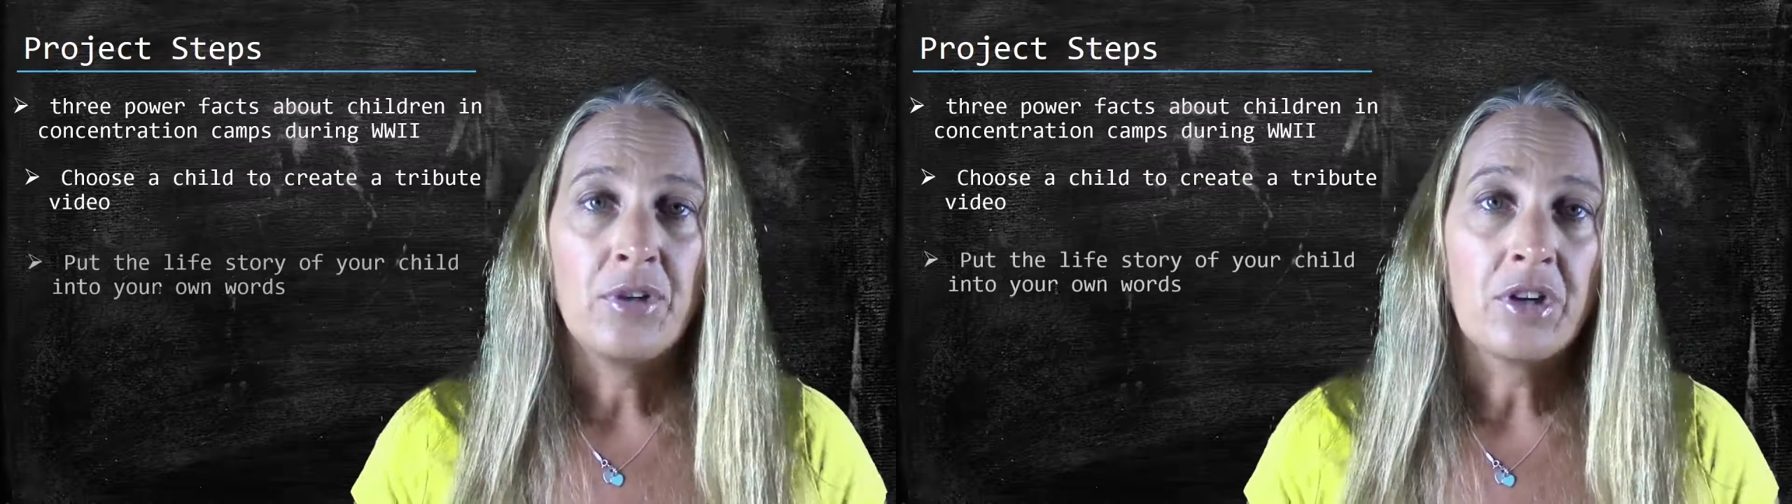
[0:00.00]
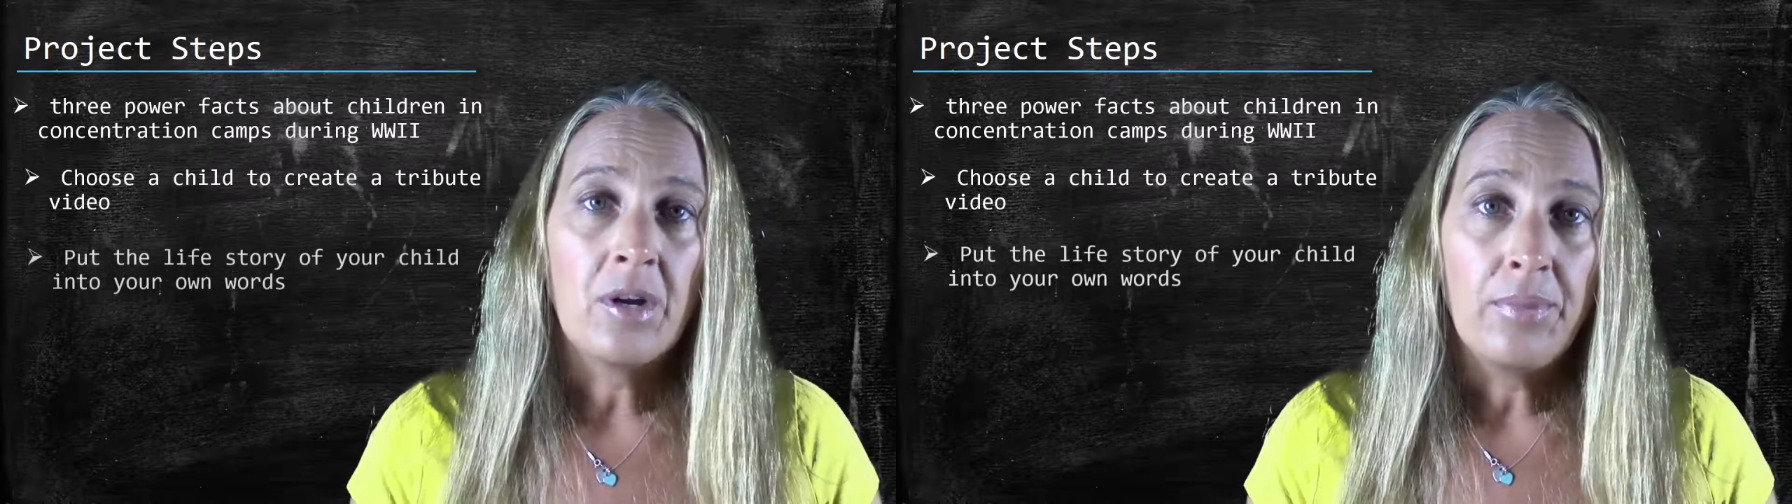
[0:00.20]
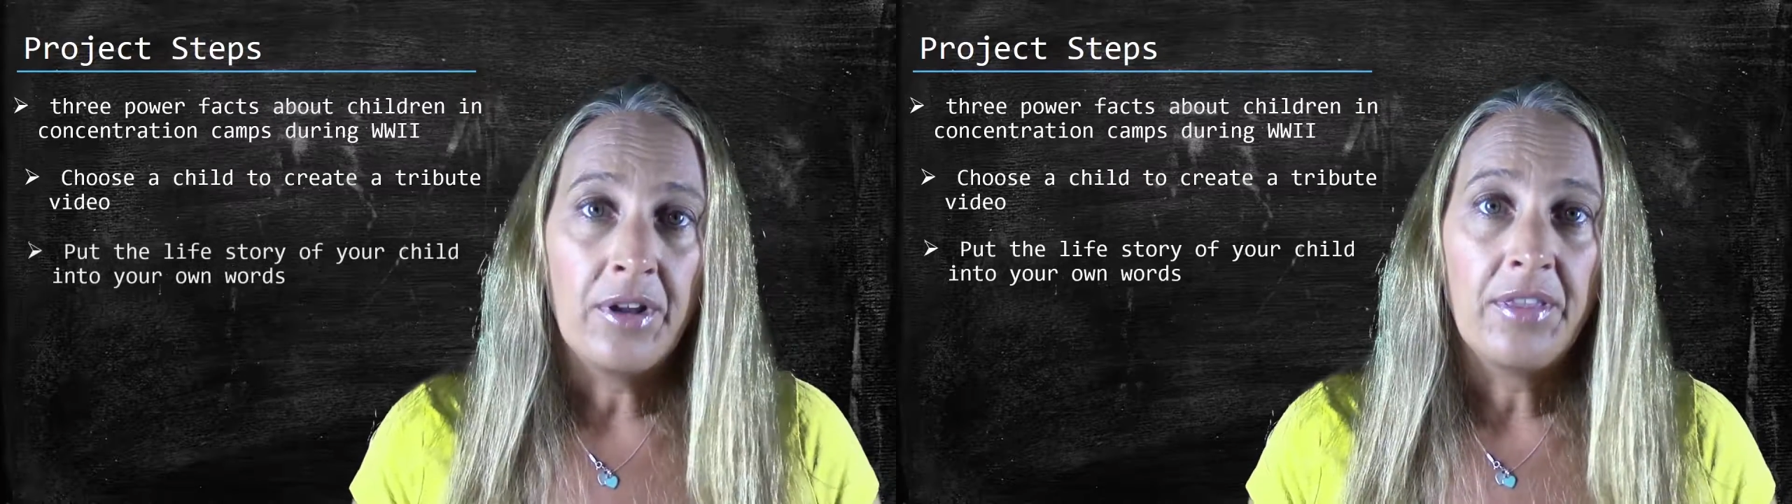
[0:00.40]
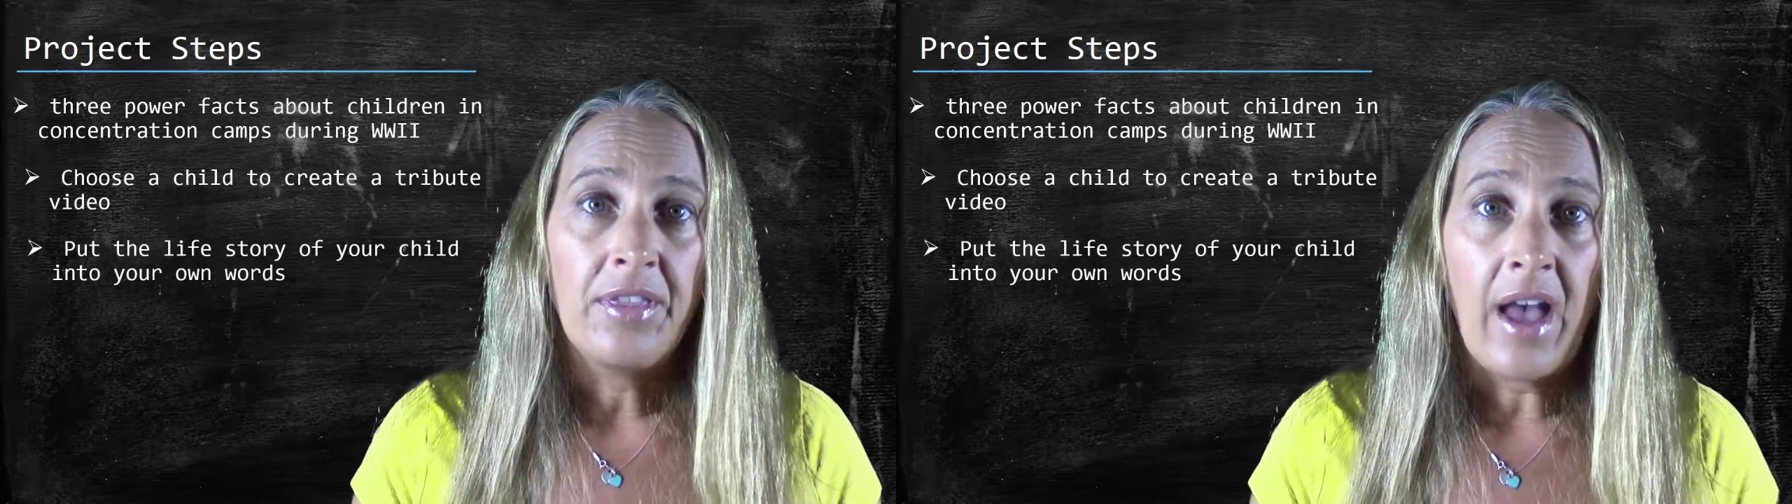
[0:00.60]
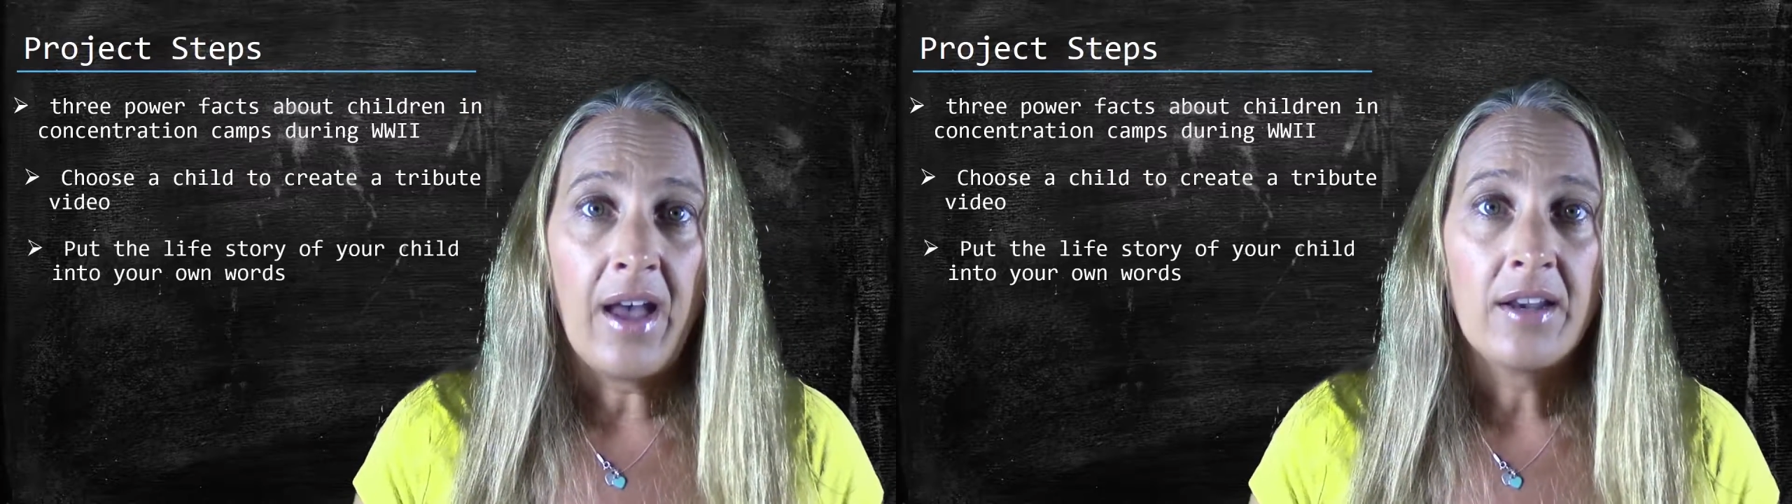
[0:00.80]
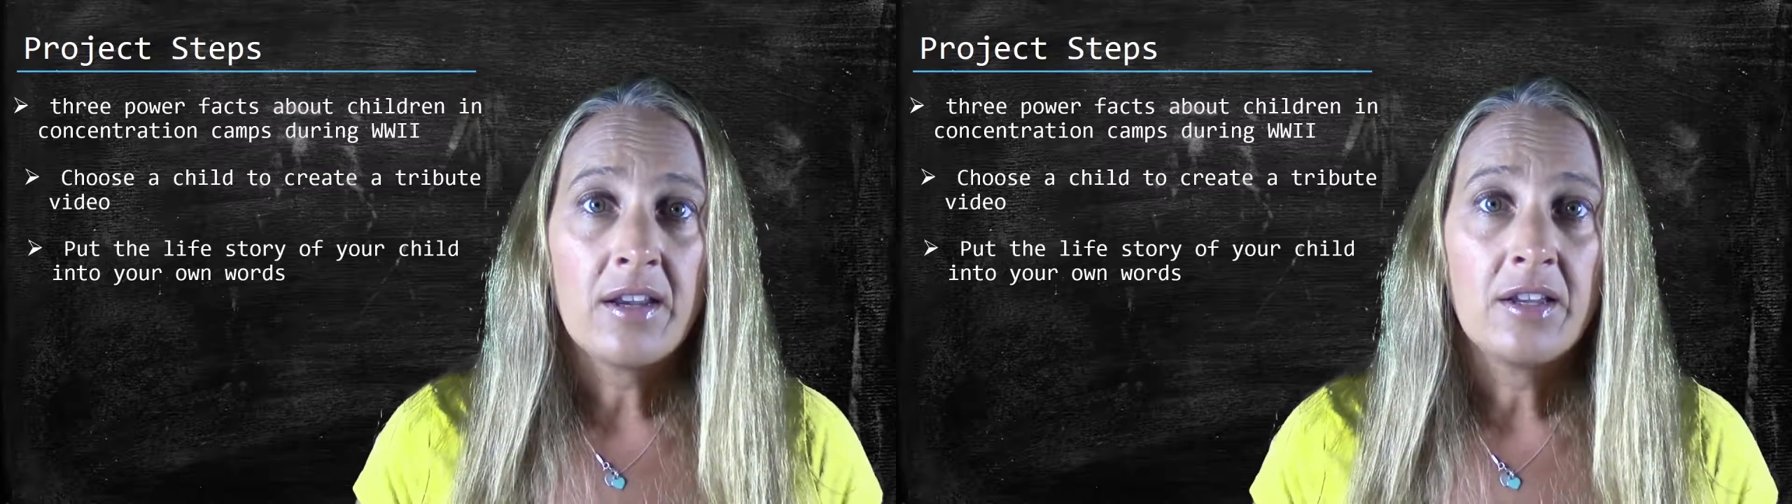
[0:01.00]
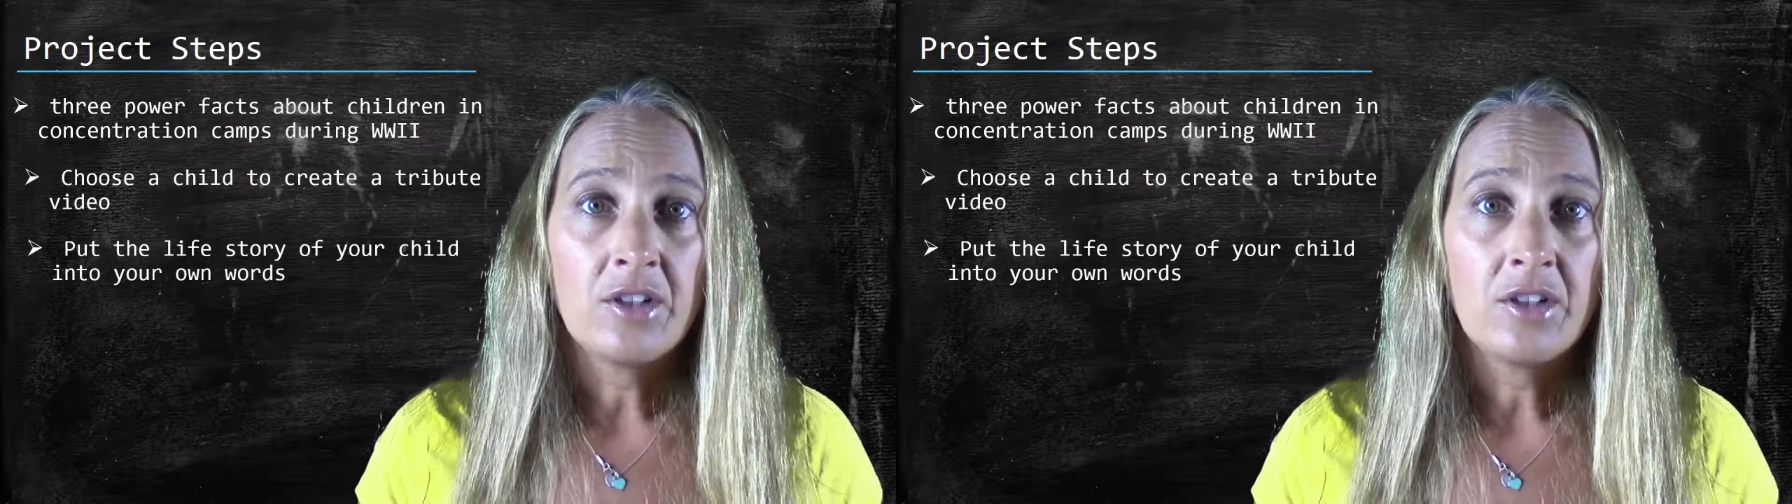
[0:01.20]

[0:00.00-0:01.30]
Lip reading: You're going to put that